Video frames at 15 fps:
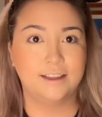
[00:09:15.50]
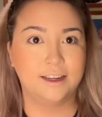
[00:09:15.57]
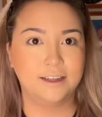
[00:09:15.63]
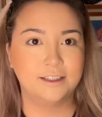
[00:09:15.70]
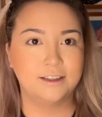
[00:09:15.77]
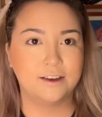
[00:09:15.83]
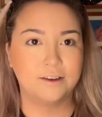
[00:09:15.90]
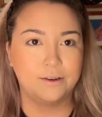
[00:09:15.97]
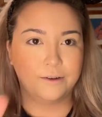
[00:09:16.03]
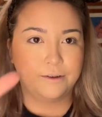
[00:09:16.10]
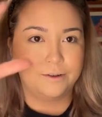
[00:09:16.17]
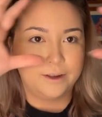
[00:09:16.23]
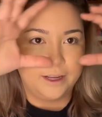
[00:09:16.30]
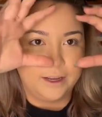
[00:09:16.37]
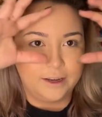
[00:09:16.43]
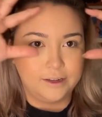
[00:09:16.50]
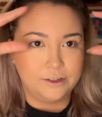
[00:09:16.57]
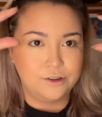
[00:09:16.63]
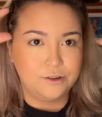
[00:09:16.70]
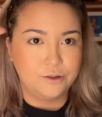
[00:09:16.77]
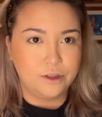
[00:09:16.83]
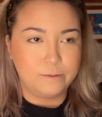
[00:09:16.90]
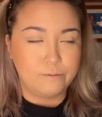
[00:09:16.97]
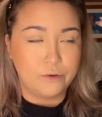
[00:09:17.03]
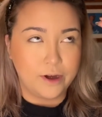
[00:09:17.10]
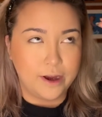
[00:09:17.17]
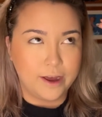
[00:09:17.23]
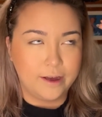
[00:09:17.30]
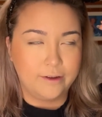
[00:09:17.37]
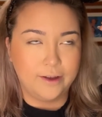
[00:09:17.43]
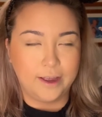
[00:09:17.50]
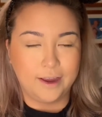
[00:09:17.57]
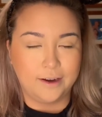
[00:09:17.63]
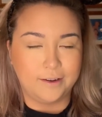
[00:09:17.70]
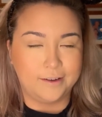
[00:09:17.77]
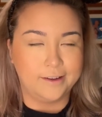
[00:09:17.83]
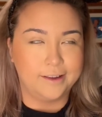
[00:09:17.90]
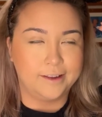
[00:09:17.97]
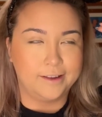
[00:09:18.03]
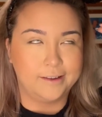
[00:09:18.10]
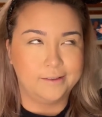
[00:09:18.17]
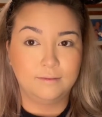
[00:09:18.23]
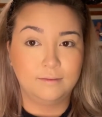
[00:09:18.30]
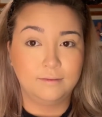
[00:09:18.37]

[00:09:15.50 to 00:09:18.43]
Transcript: Let's go into the brow area.